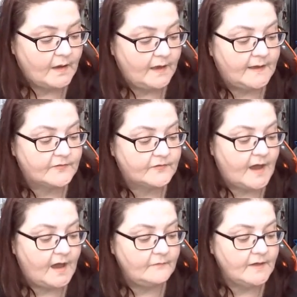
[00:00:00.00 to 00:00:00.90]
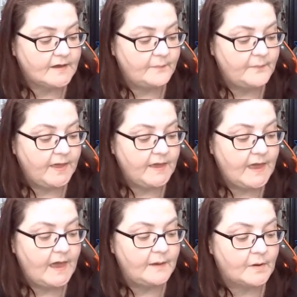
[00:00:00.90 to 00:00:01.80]
it's kind of like a pink
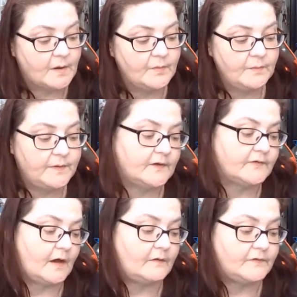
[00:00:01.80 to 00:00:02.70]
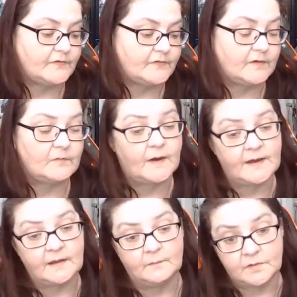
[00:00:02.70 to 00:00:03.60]
and purple, because obviously red
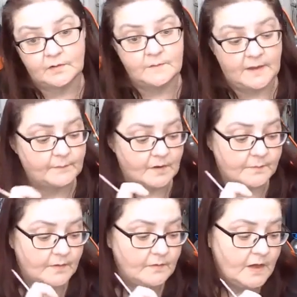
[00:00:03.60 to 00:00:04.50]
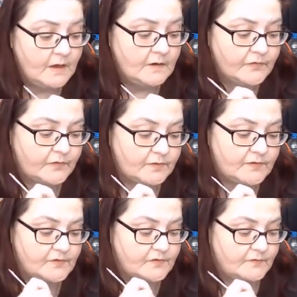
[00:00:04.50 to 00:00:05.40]
and blue make purple. So
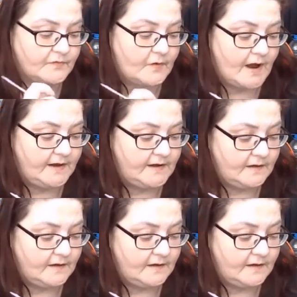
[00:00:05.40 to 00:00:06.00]
this is a variety